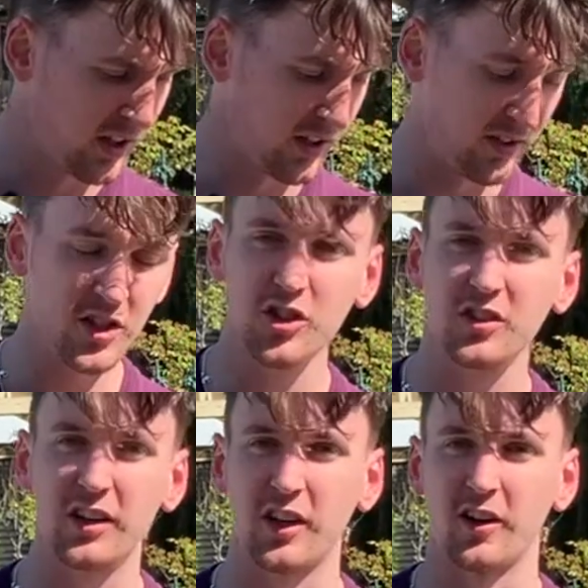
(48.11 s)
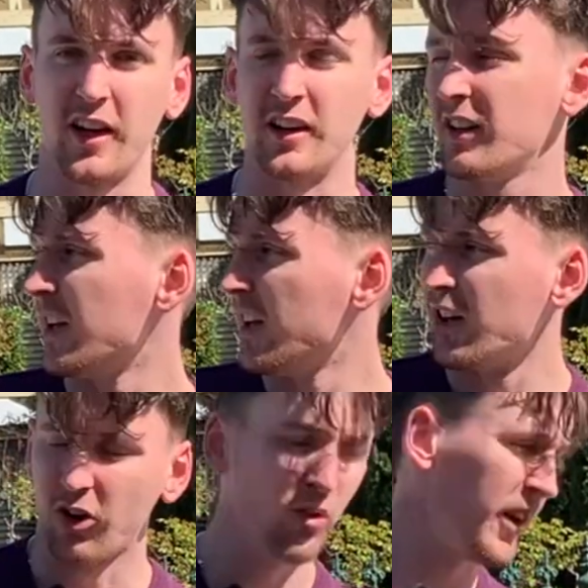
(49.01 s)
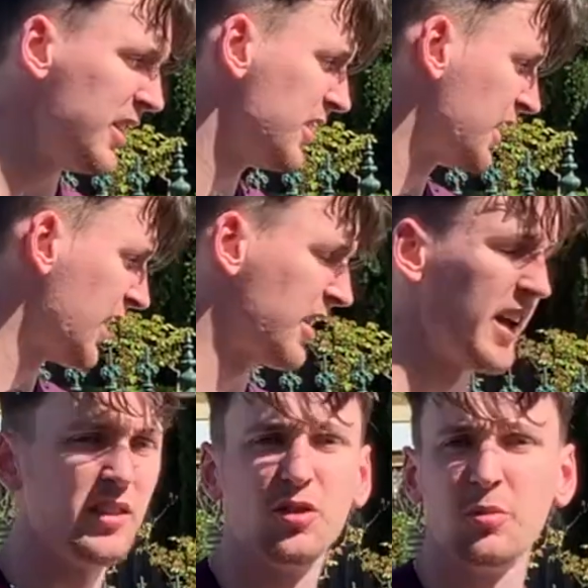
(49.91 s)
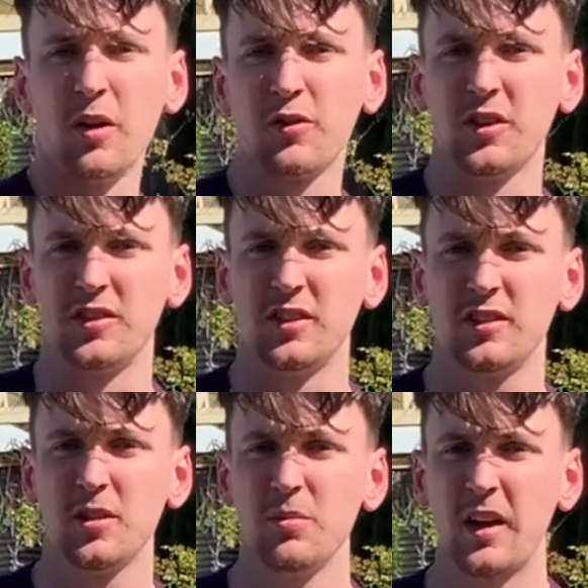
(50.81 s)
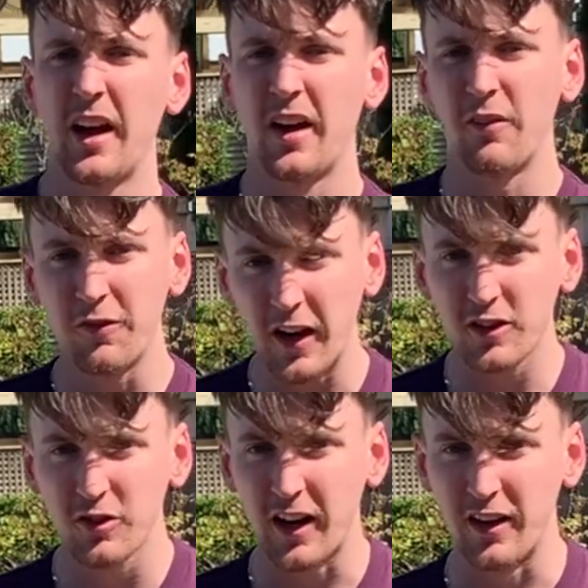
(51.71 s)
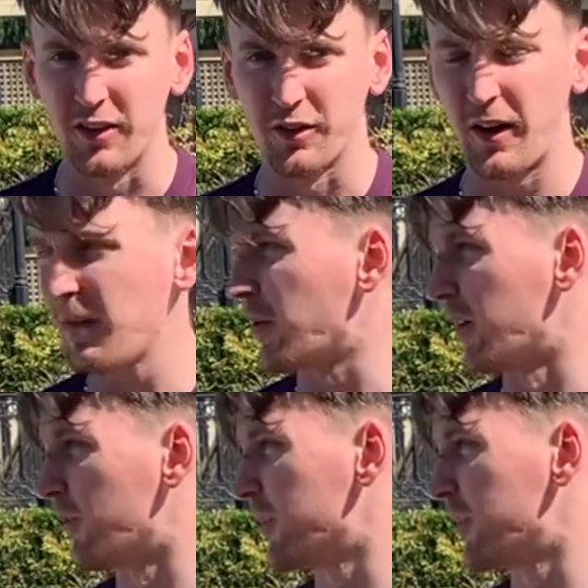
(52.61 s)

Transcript: This should sound great. Already this has a 2 muffler system. Factory it had 3, but